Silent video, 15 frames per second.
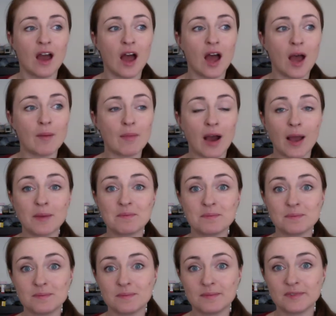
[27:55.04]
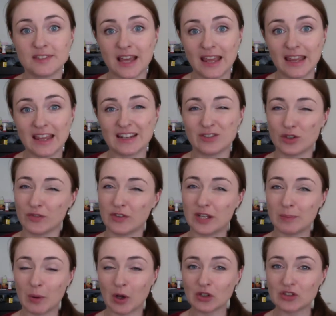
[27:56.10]
I'm saying it sort of in the
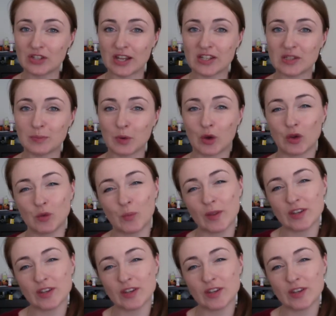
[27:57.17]
past tense because by